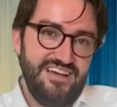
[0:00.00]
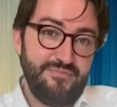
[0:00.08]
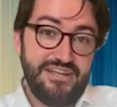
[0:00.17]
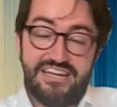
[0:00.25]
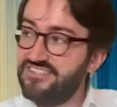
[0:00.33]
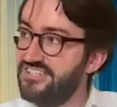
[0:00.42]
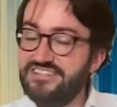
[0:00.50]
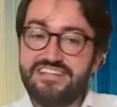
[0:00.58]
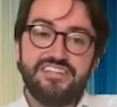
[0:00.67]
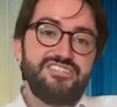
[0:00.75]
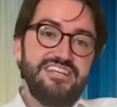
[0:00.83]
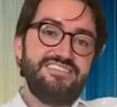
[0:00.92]
I mean, it's in
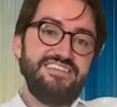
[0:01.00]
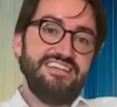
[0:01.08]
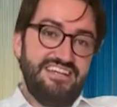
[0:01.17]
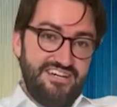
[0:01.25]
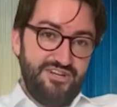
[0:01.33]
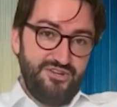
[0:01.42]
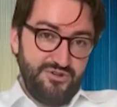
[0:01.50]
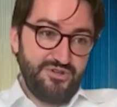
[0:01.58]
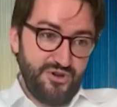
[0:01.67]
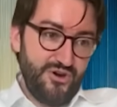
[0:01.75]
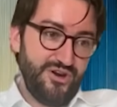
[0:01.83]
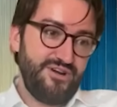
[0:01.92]
this city here in New
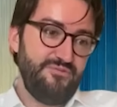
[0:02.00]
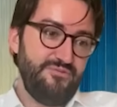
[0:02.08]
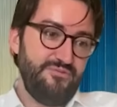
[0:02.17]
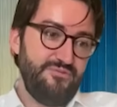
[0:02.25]
York